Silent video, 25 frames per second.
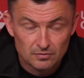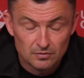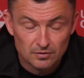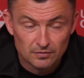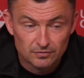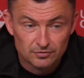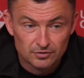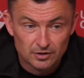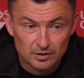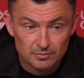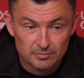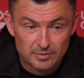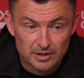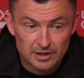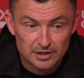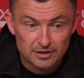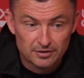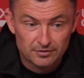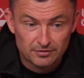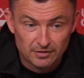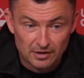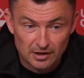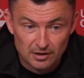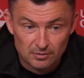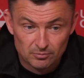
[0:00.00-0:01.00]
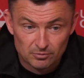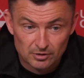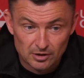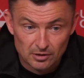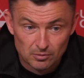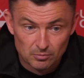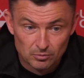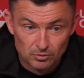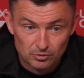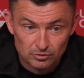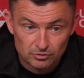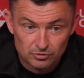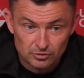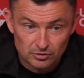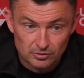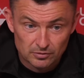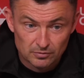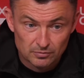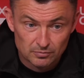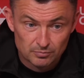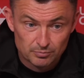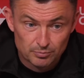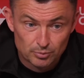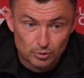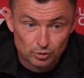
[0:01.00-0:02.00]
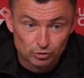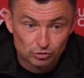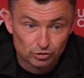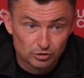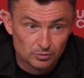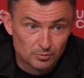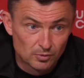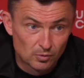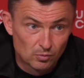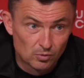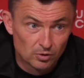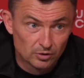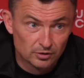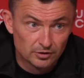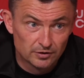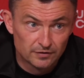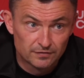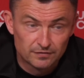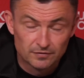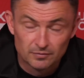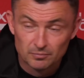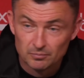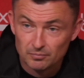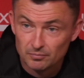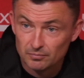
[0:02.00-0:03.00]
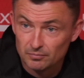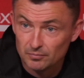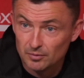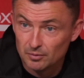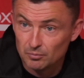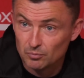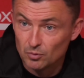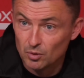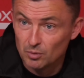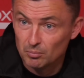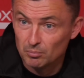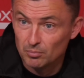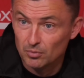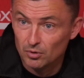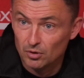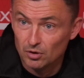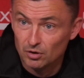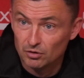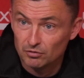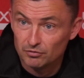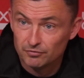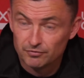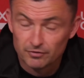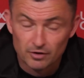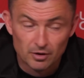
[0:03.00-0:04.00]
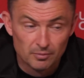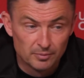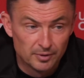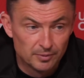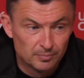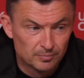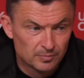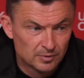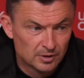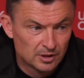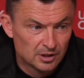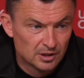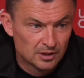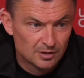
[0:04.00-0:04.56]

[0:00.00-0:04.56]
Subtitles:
I've said many a times how much I push him and want different and want more from him,